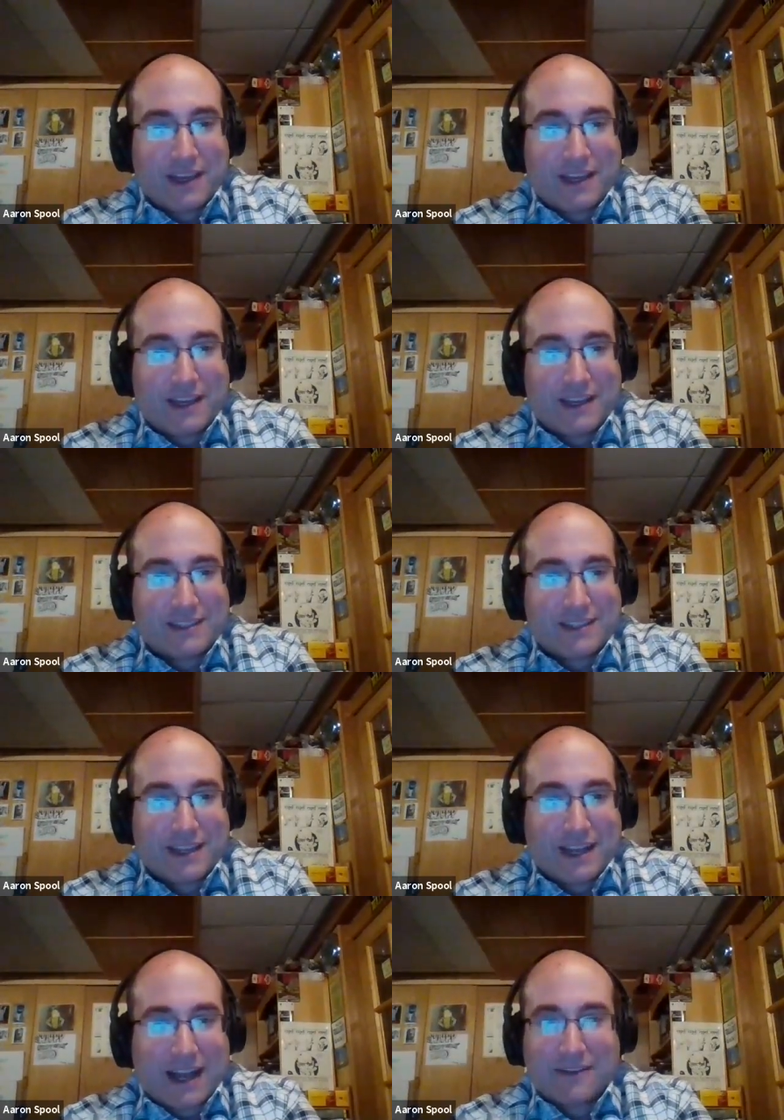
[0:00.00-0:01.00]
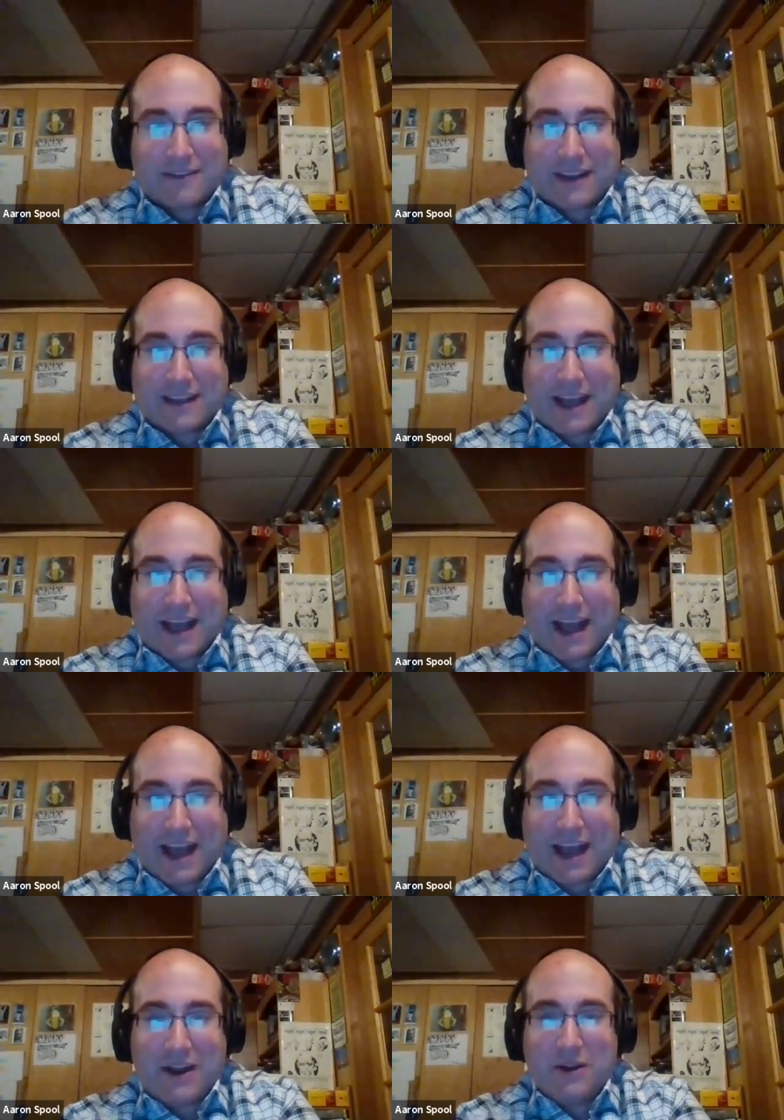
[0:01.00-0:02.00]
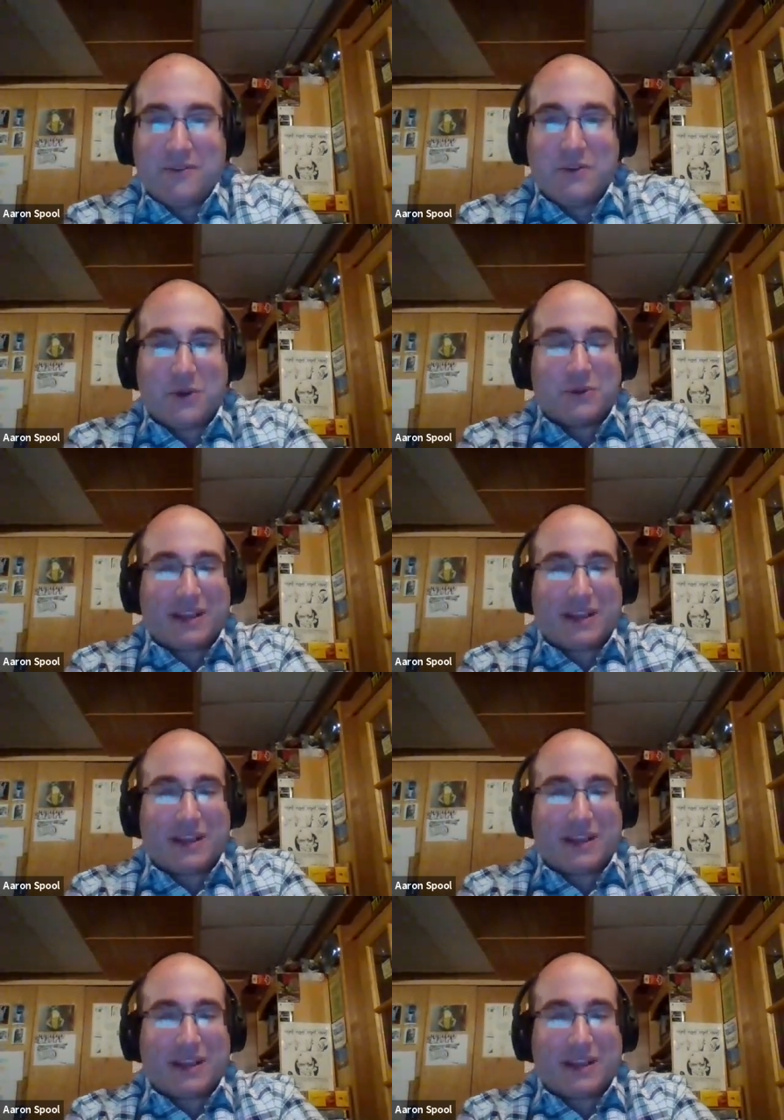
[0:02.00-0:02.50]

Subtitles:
and I don't even know,